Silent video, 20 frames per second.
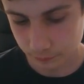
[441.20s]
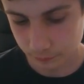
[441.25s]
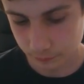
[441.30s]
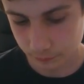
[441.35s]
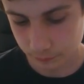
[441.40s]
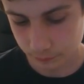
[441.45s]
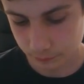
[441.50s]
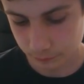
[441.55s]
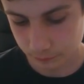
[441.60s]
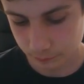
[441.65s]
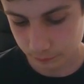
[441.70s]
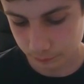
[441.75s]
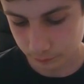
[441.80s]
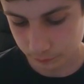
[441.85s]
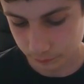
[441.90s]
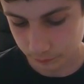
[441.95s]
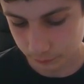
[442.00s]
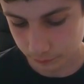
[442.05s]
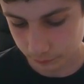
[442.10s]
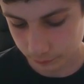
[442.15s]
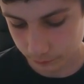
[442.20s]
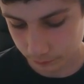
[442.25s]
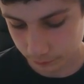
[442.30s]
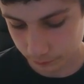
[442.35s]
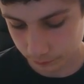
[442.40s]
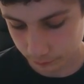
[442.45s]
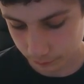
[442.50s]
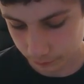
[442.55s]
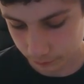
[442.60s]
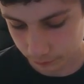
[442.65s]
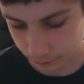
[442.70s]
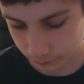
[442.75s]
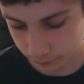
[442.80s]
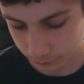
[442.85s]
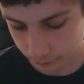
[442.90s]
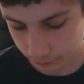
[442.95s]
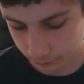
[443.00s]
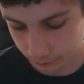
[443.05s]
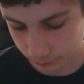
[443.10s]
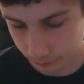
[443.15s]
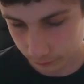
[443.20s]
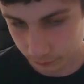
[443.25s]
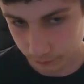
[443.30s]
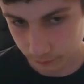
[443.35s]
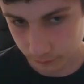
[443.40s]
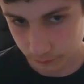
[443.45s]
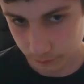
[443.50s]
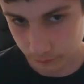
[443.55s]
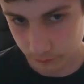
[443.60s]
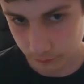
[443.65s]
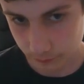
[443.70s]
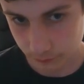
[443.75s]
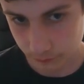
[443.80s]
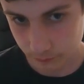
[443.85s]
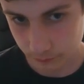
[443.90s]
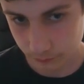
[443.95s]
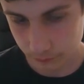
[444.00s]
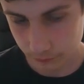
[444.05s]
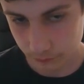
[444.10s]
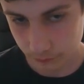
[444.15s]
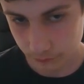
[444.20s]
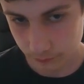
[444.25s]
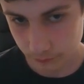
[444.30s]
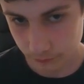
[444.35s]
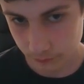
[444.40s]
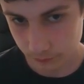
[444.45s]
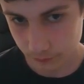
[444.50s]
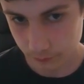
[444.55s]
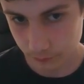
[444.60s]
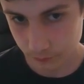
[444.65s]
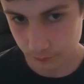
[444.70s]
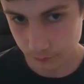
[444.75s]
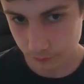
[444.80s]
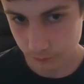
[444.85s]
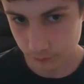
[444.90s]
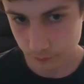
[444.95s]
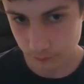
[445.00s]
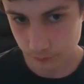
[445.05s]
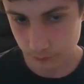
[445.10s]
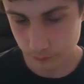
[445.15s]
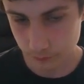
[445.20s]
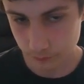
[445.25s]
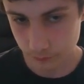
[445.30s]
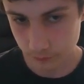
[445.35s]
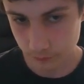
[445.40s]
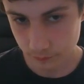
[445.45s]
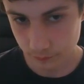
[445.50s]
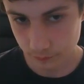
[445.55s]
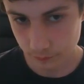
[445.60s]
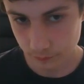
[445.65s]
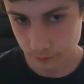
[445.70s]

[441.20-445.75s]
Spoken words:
This person isn't speaking.